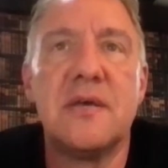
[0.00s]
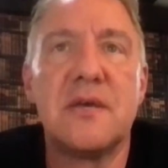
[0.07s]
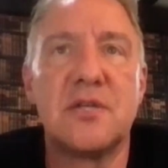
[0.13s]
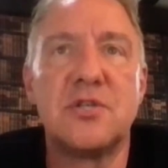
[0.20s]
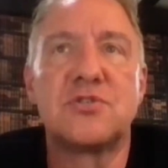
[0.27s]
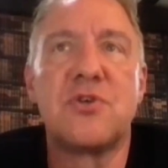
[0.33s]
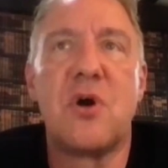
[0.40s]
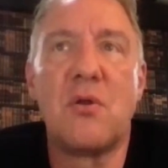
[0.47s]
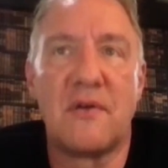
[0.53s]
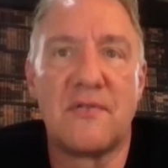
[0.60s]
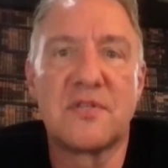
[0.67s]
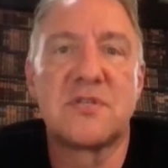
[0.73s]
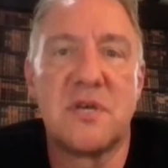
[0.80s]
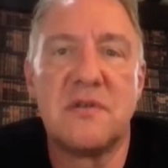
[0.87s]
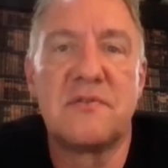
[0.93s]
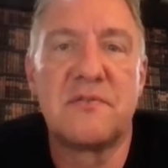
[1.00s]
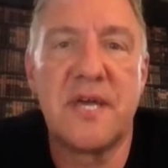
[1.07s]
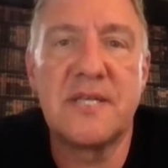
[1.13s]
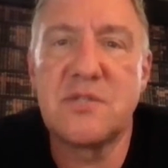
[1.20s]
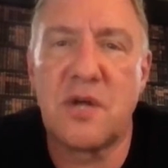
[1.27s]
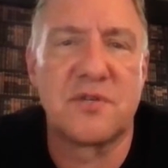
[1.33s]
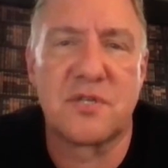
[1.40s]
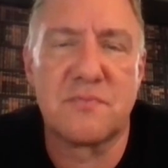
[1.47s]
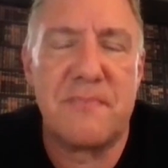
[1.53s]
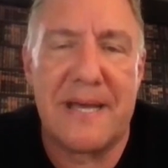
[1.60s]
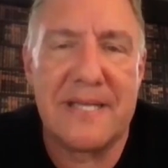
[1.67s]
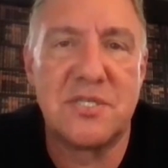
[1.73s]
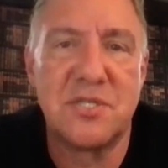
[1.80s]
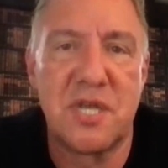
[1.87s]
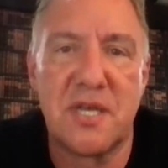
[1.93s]
control over certain things, not just
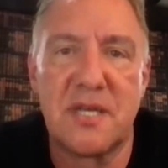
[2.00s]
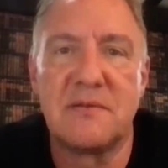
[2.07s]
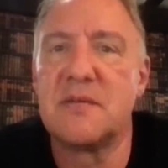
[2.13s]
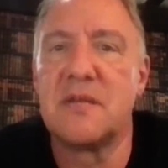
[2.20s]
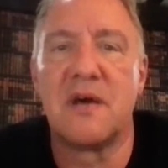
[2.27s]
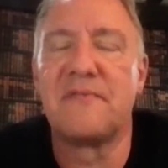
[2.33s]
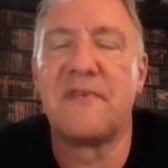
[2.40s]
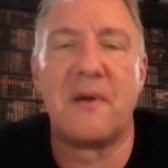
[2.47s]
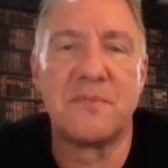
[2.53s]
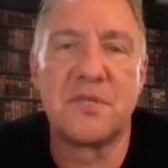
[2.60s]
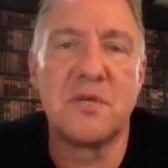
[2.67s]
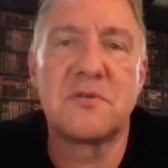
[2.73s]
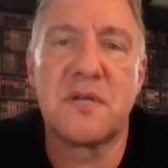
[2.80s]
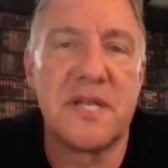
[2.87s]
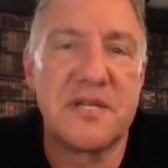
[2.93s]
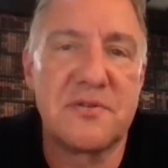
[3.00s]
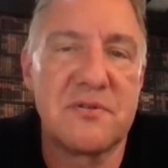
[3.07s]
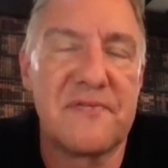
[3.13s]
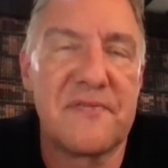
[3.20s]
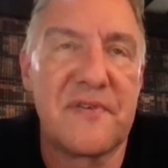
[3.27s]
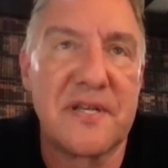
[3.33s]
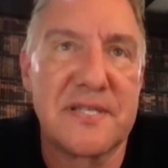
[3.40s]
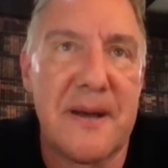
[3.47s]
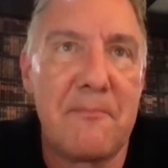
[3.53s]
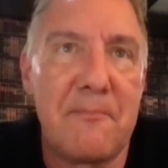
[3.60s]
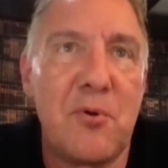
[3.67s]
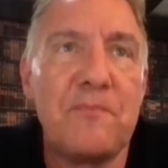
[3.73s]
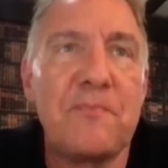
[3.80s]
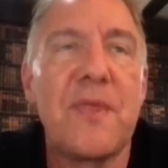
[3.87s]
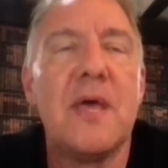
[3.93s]
messaging and, pharmaceutical industry, for
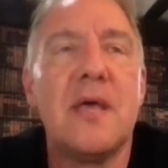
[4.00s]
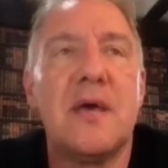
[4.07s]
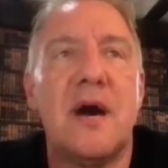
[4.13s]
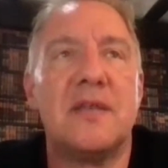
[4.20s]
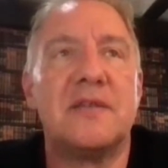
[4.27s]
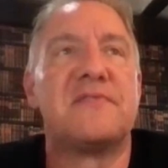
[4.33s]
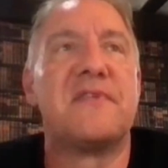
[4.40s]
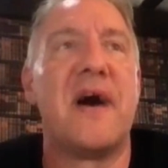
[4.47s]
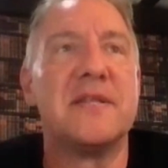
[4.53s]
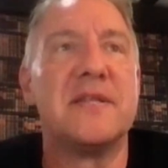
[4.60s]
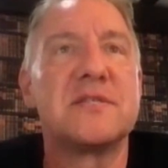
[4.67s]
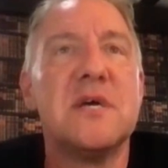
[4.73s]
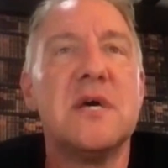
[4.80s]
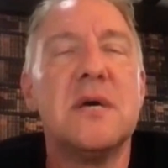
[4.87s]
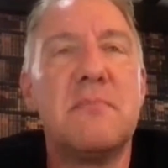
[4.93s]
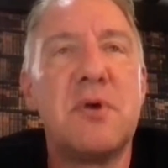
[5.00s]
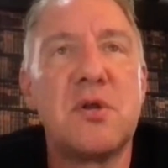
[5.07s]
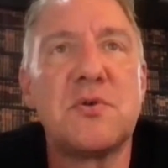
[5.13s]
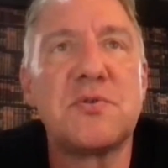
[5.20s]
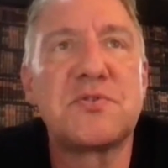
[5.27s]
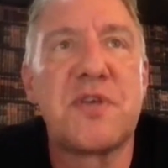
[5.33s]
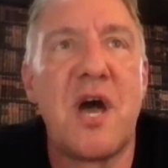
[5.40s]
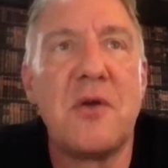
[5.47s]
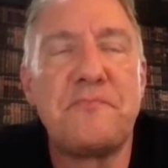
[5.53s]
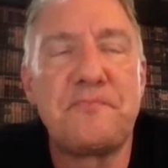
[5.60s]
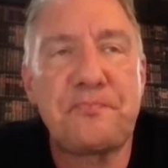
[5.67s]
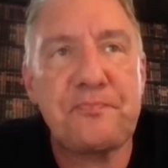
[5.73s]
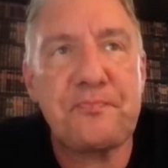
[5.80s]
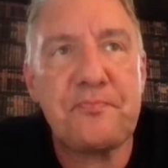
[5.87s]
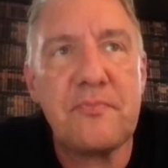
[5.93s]
example, and defense, but also,
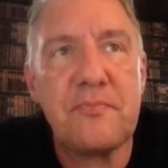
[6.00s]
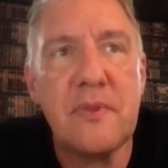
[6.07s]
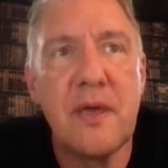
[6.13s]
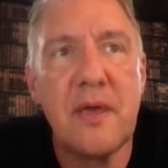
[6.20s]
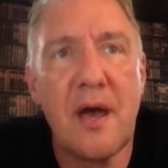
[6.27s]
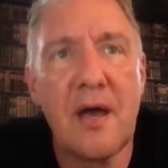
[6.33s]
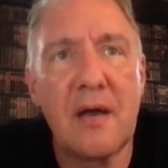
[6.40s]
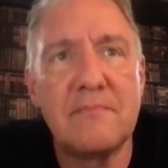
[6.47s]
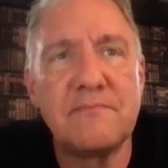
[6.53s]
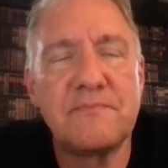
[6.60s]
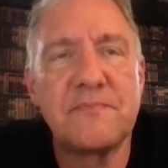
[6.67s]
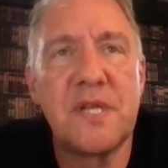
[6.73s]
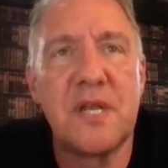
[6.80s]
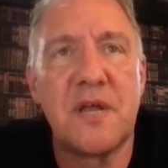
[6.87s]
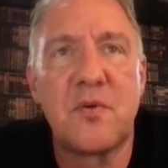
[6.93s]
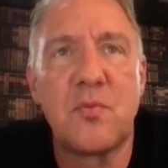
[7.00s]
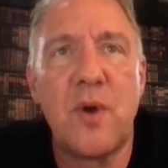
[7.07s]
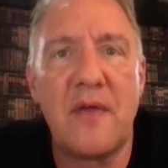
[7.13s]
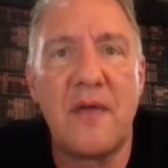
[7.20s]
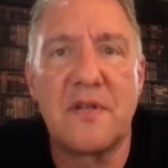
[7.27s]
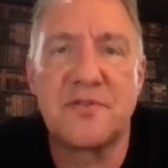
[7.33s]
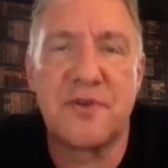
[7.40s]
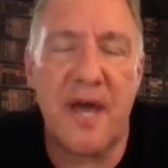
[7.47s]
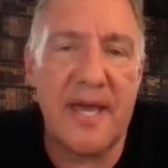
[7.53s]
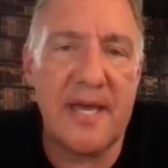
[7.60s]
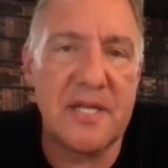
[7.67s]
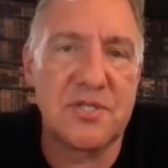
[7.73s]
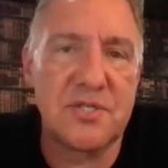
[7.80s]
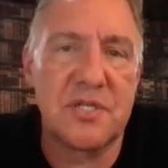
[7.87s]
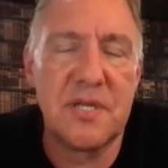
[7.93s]
the way that
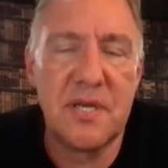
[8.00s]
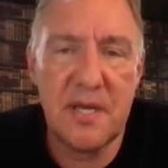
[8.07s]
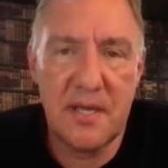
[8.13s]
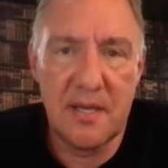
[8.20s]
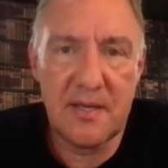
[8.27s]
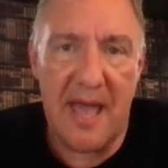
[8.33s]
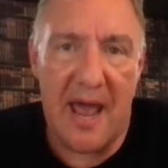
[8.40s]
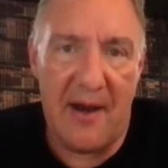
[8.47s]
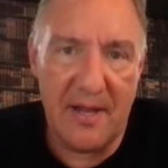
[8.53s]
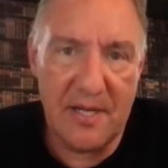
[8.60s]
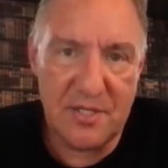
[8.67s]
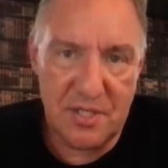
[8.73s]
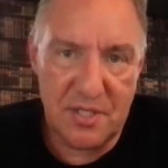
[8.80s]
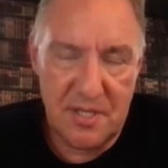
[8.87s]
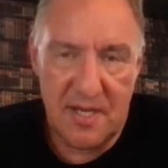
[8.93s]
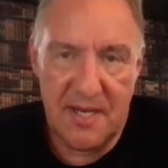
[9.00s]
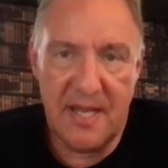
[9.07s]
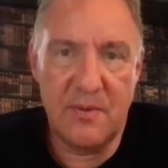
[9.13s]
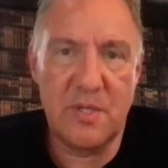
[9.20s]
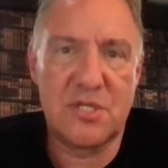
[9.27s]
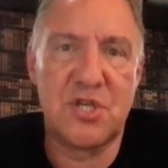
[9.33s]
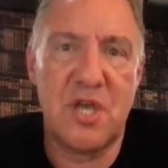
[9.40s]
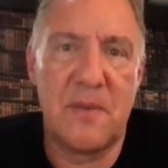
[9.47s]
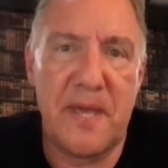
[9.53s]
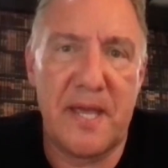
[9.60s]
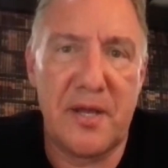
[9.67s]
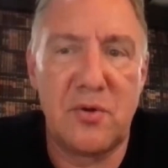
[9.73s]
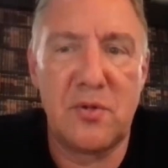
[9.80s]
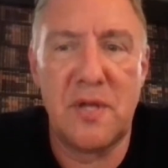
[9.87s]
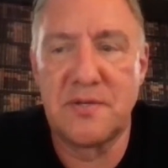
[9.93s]
drayage and carriage and inward shipping
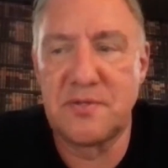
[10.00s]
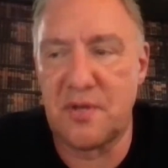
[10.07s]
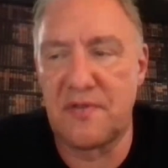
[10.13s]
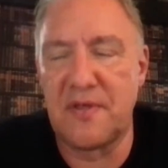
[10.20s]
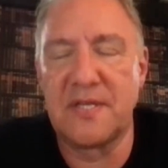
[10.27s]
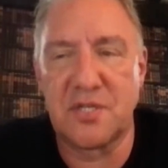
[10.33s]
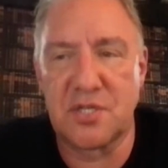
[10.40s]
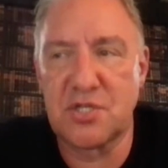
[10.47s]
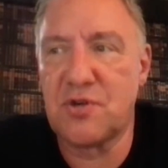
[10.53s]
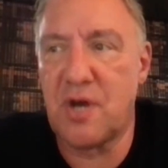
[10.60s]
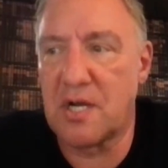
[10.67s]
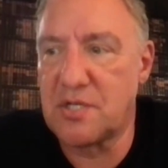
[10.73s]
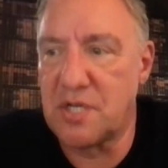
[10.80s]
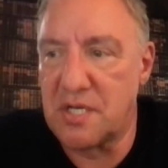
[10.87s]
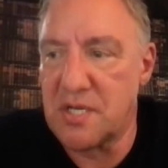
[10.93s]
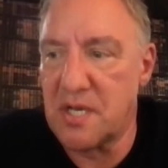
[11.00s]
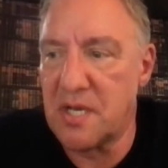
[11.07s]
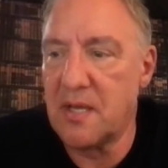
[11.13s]
and all those sort of things are structured.